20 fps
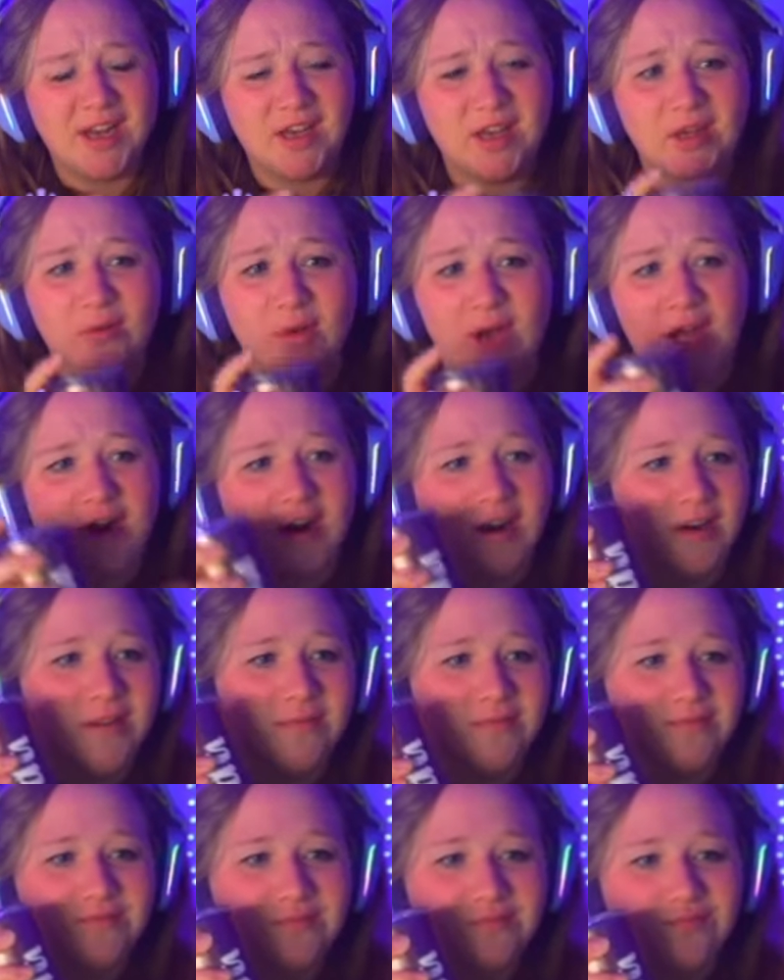Good water.
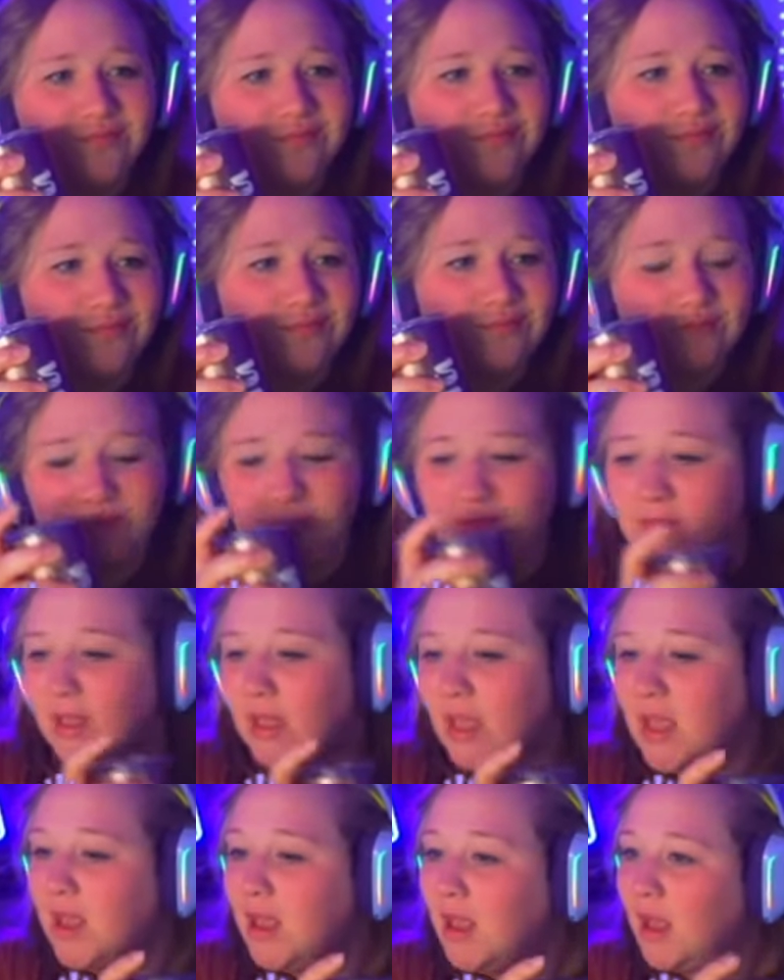
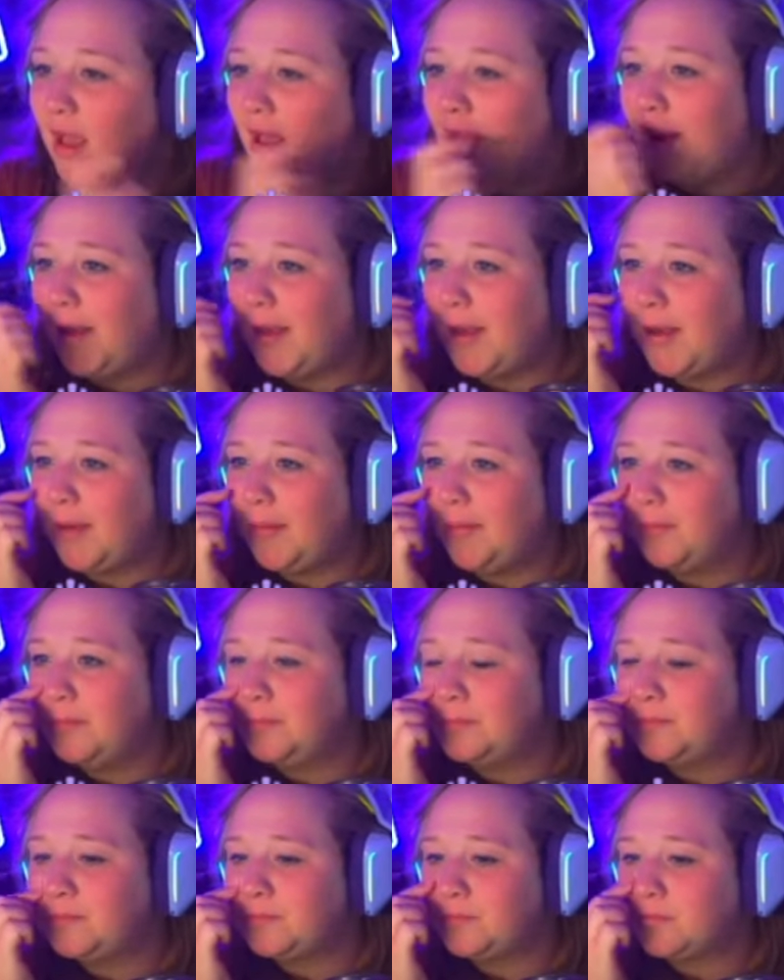Oh, um,
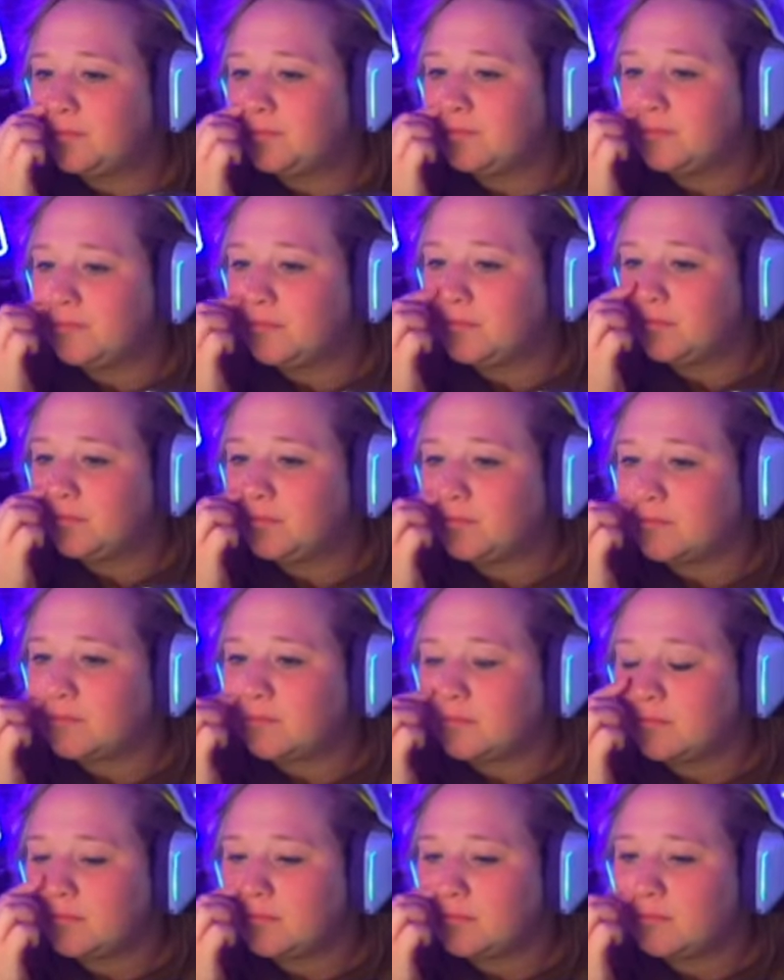oh.
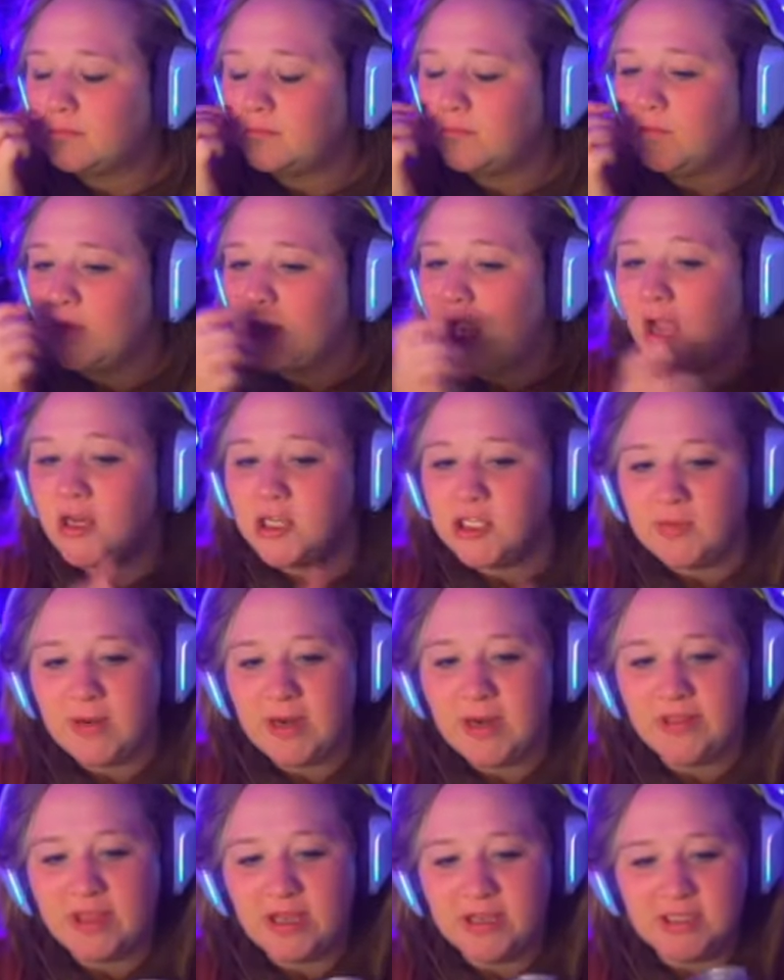I just made
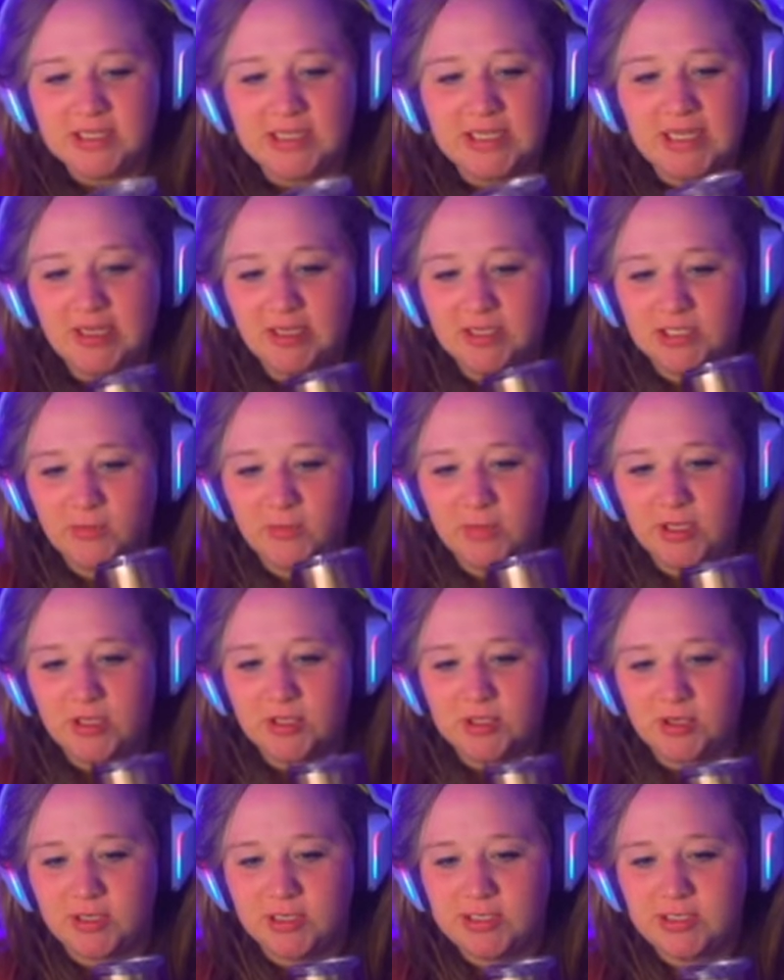a thousand dollars on one of those
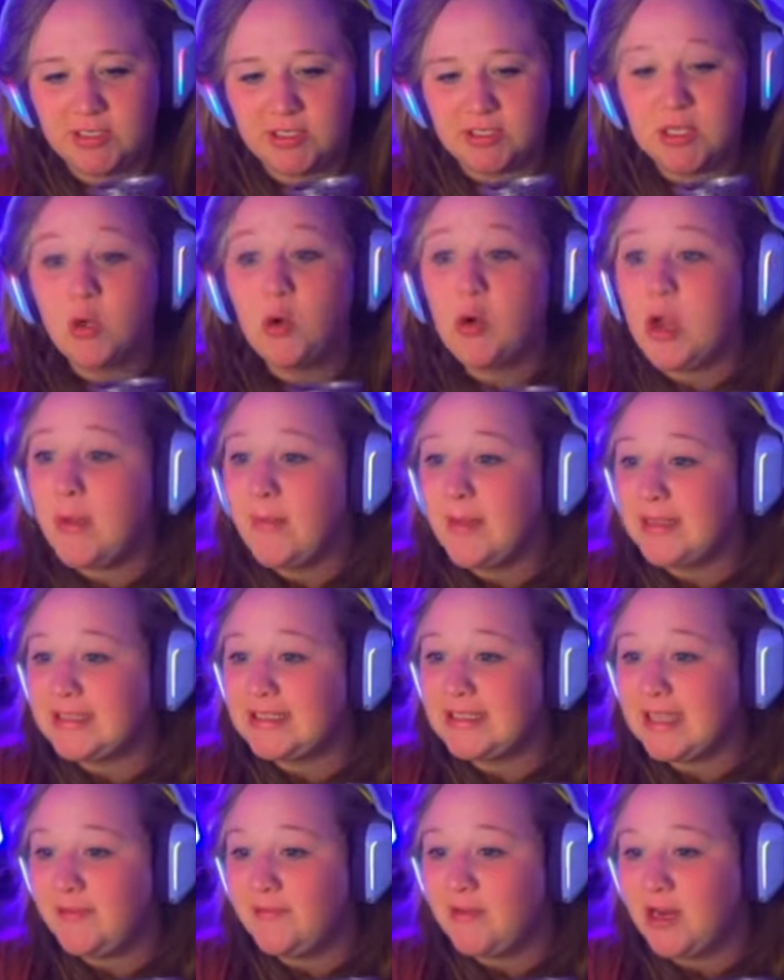crystals. Oh, I made
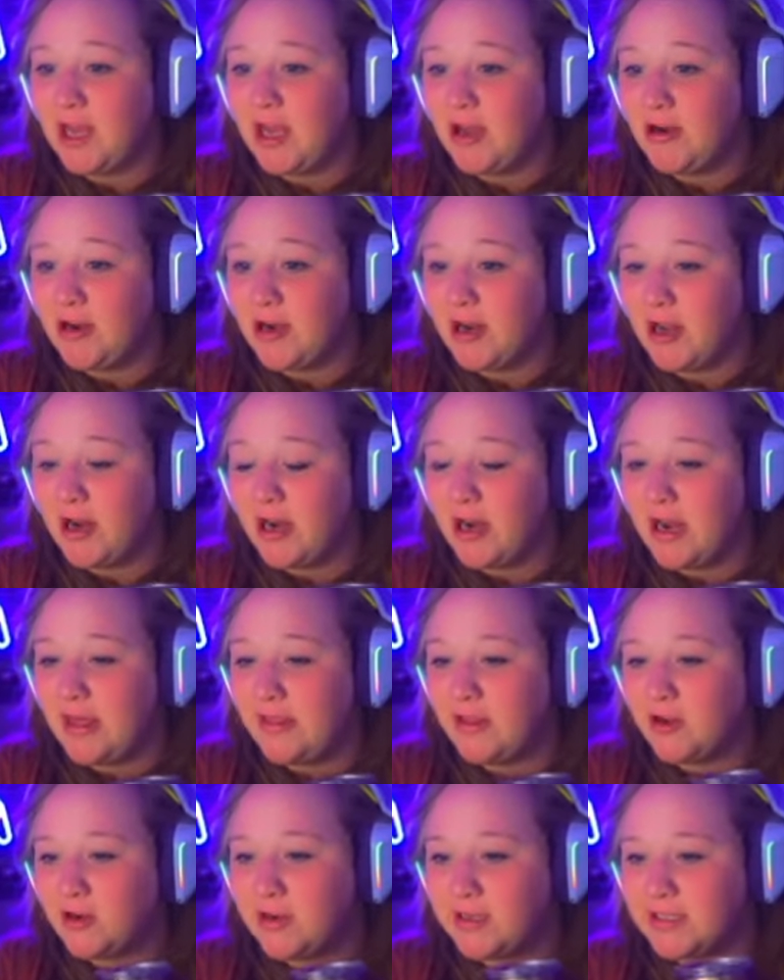seven hundred on
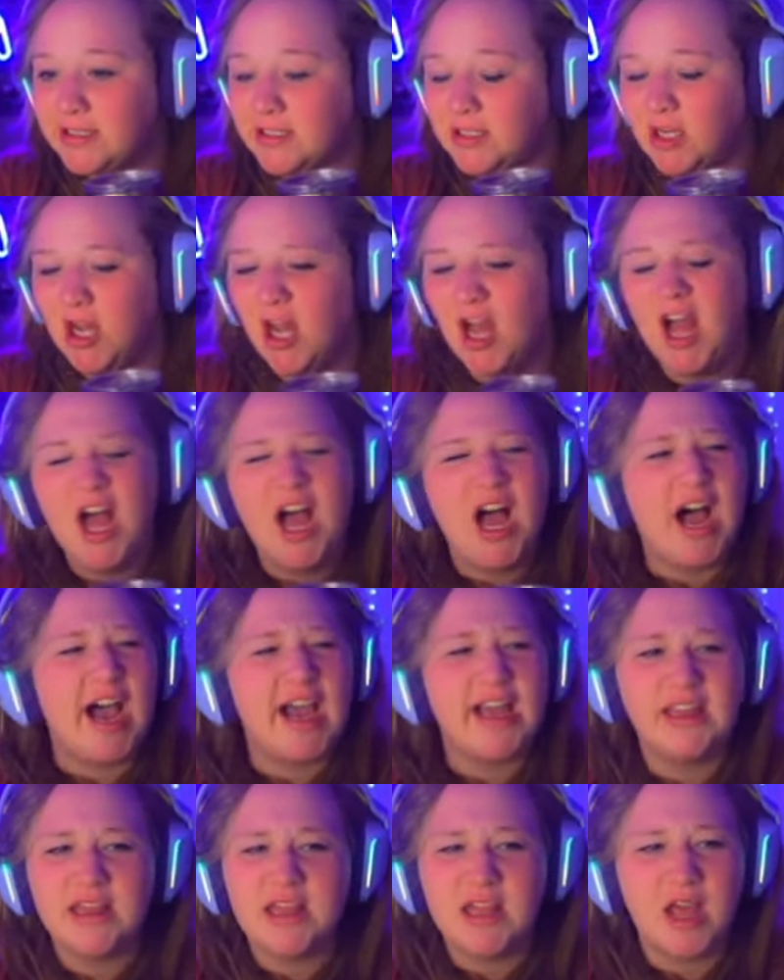another crystal. I
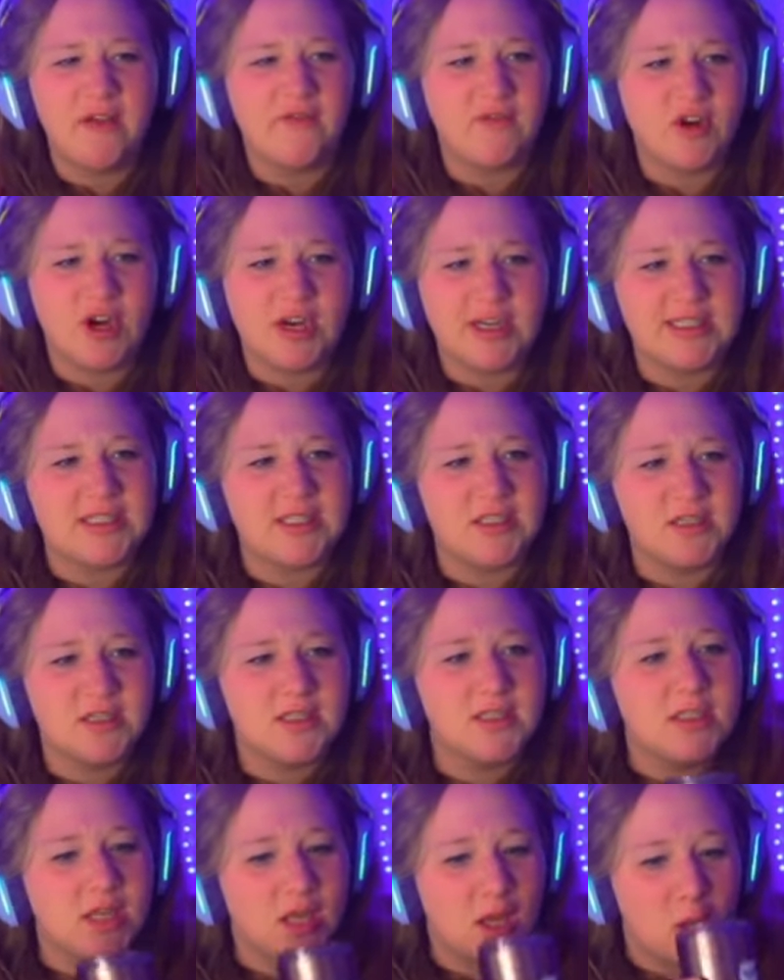love crystals.